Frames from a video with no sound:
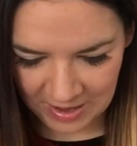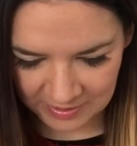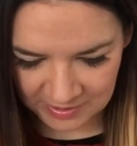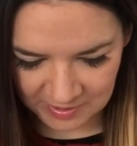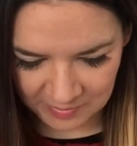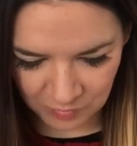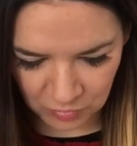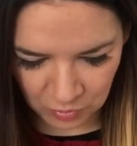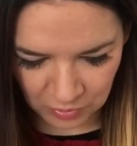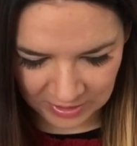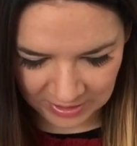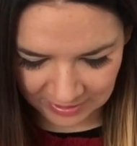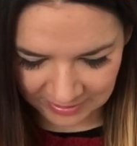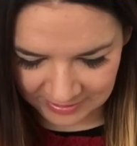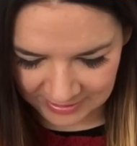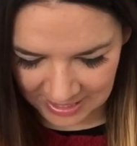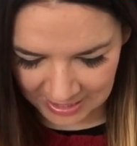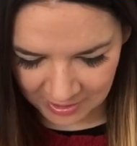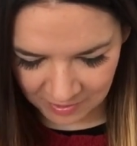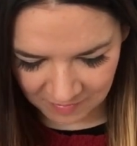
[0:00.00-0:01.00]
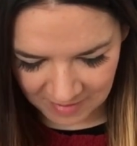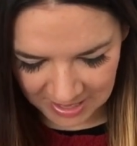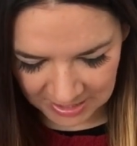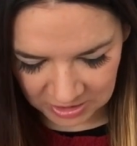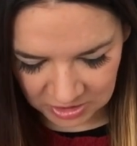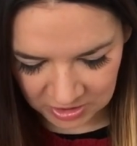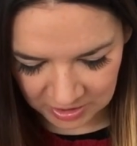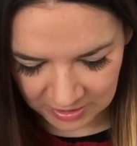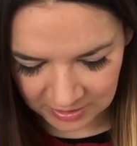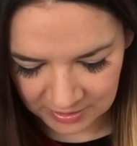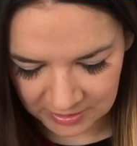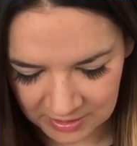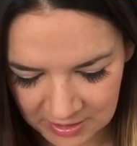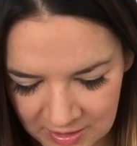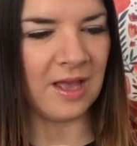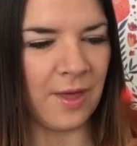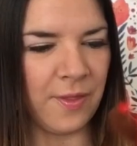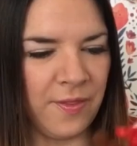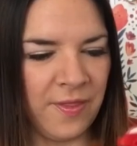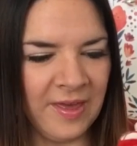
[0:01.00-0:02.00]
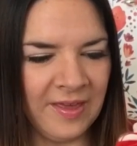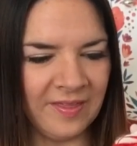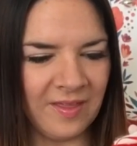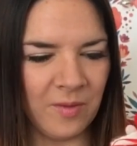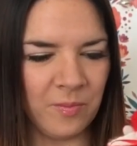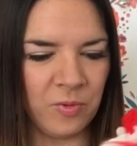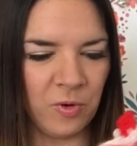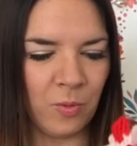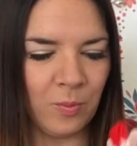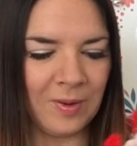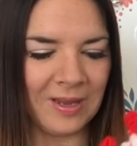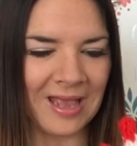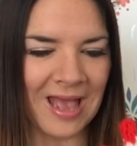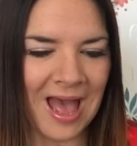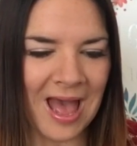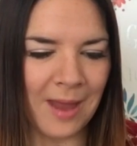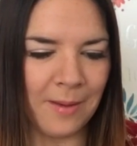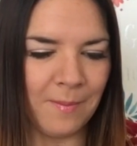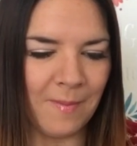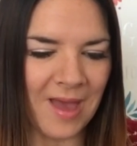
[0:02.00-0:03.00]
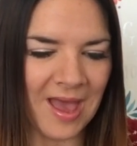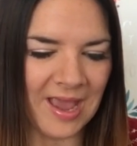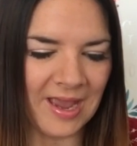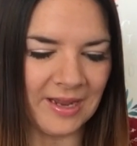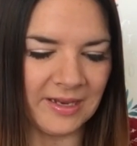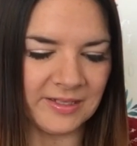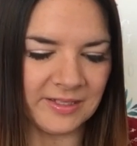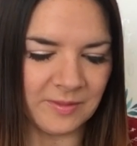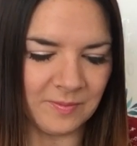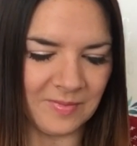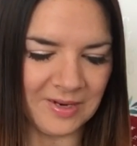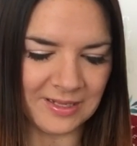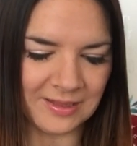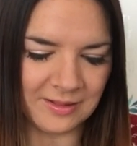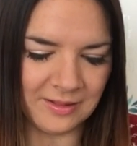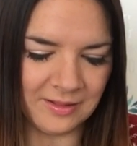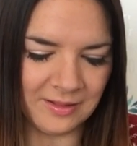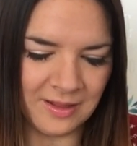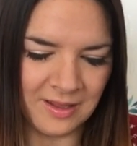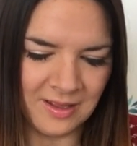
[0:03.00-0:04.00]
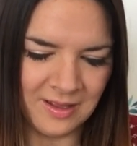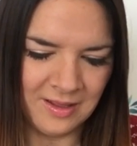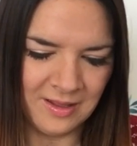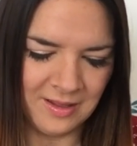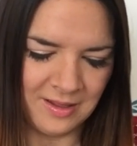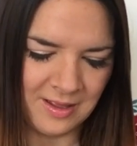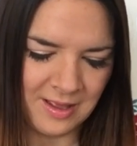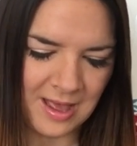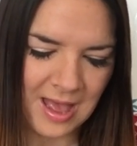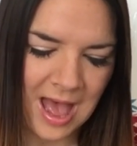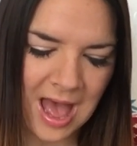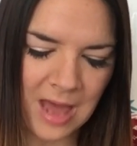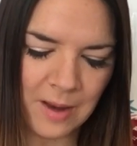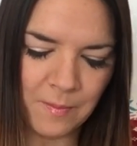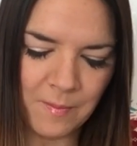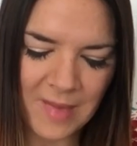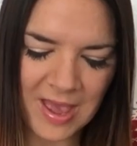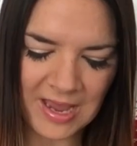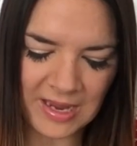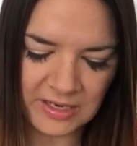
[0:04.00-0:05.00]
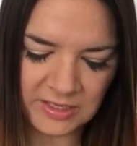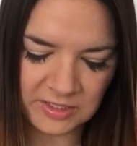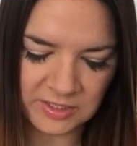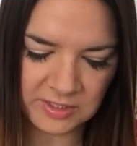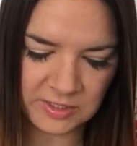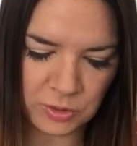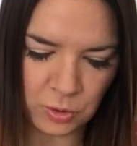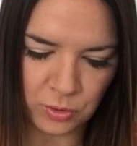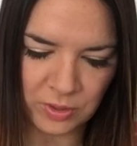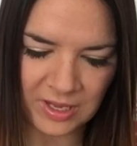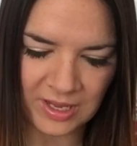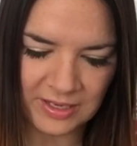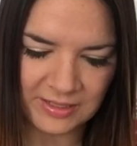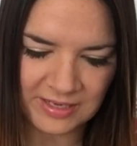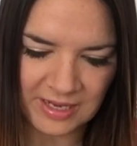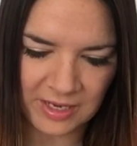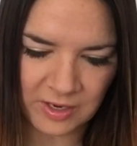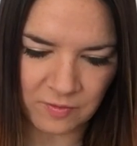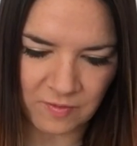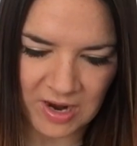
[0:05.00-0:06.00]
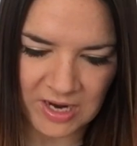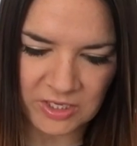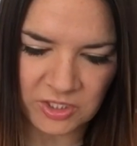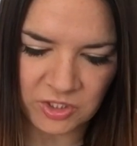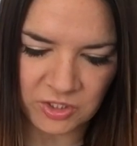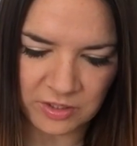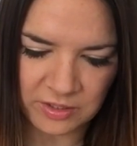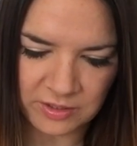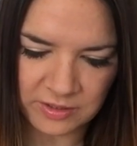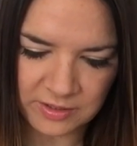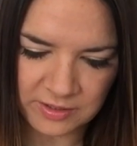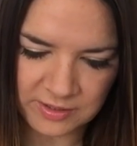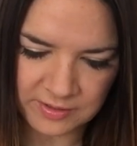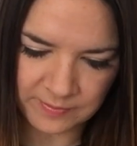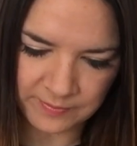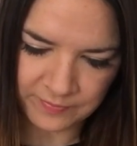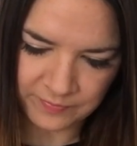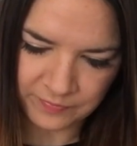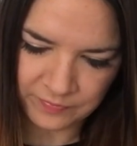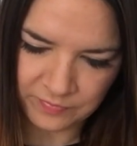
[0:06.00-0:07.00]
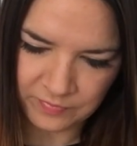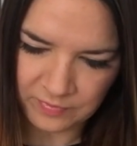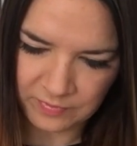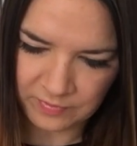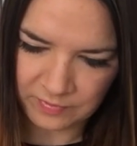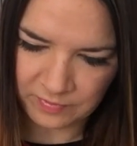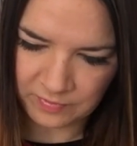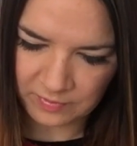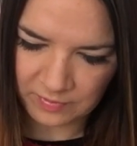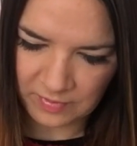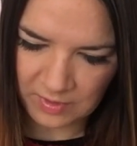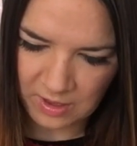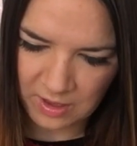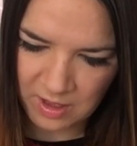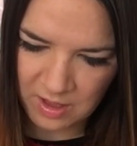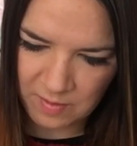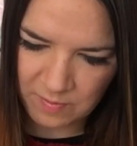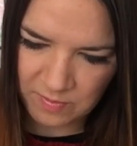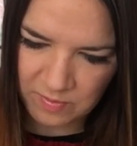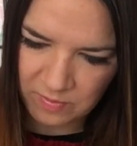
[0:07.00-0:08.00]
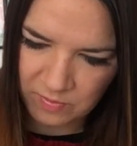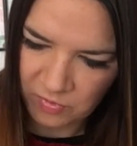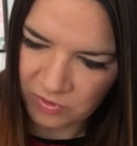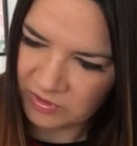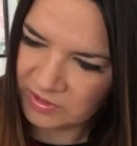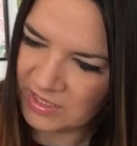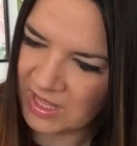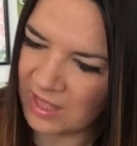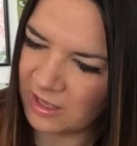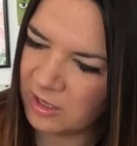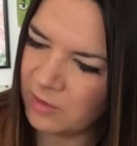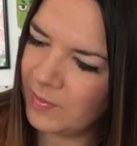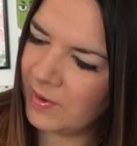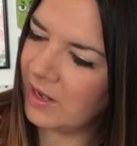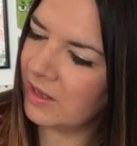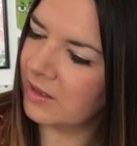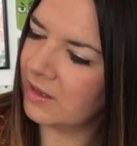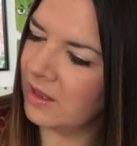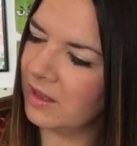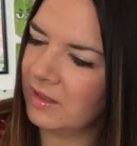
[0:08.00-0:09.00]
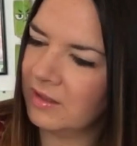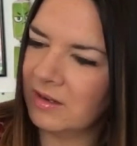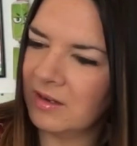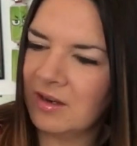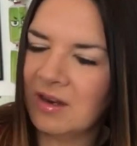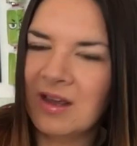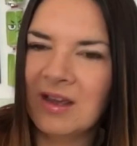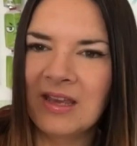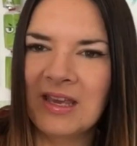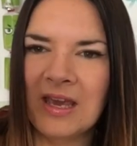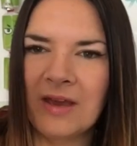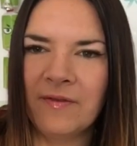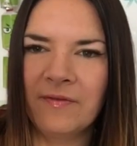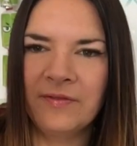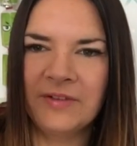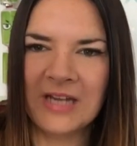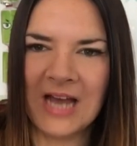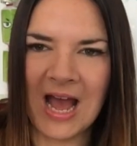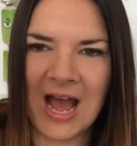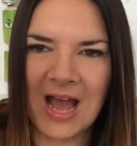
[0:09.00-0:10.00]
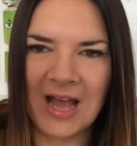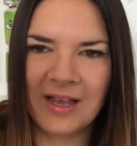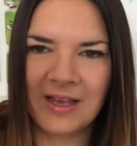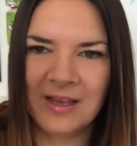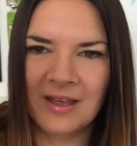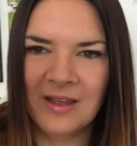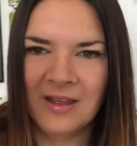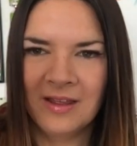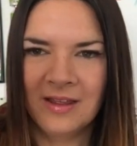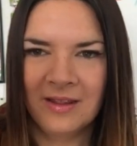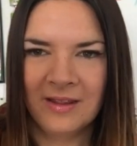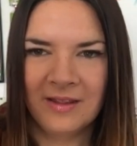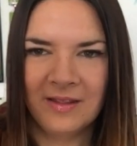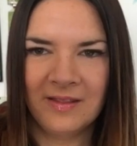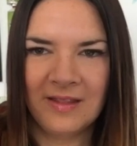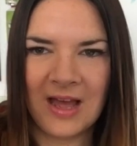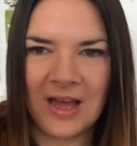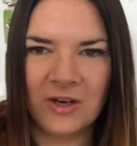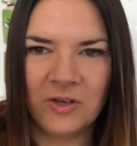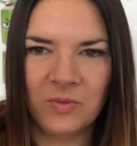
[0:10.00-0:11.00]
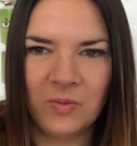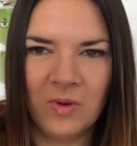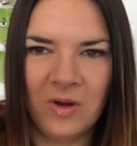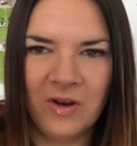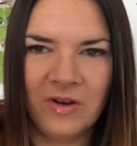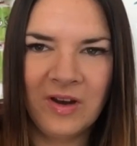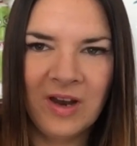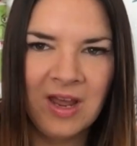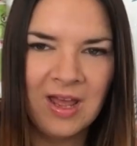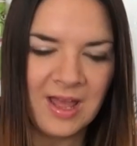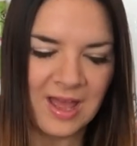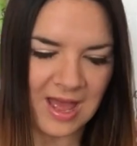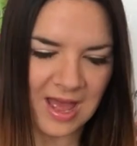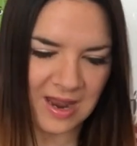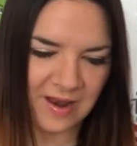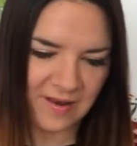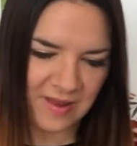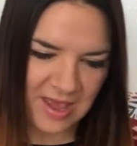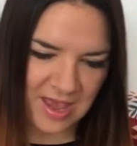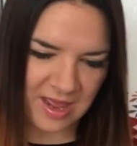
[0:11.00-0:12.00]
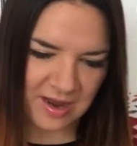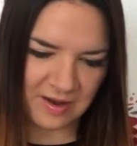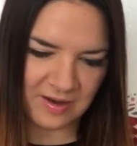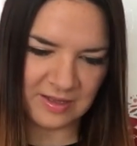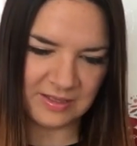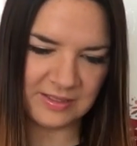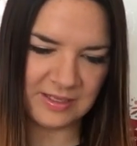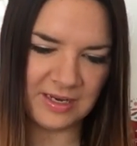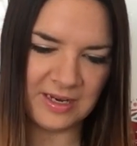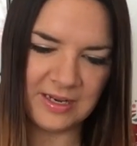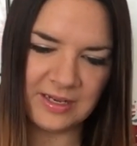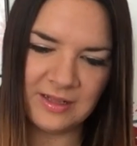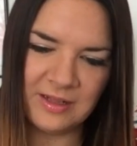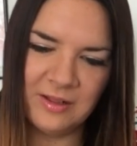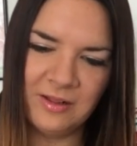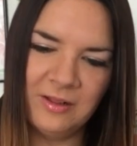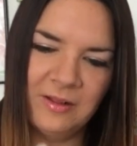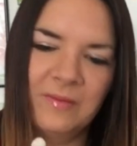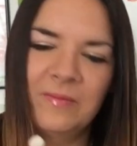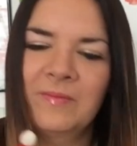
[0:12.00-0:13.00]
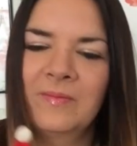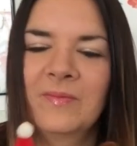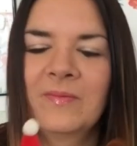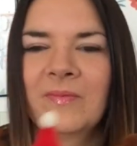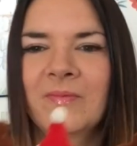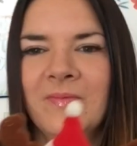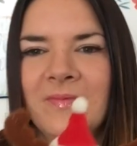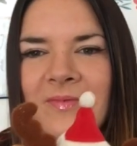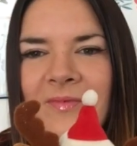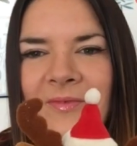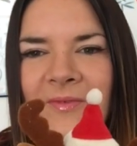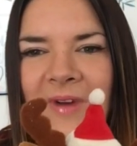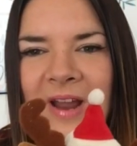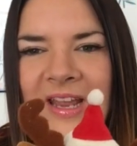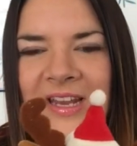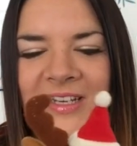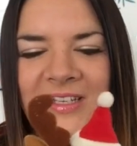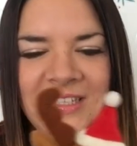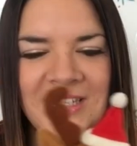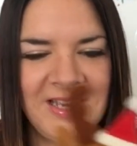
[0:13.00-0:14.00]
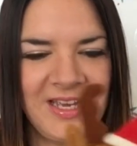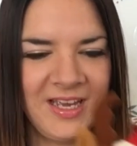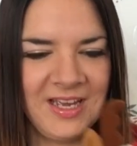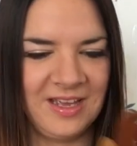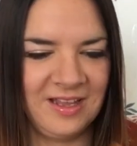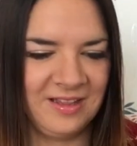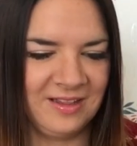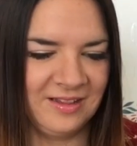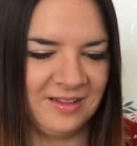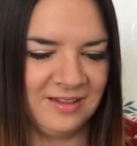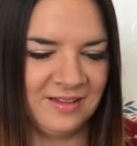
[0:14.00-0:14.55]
There's some more little decorations. I think they're probably handmade, some little handmade stocking decorations. What's that? It could be like a gift tag, that one. And then there's a little reindeer.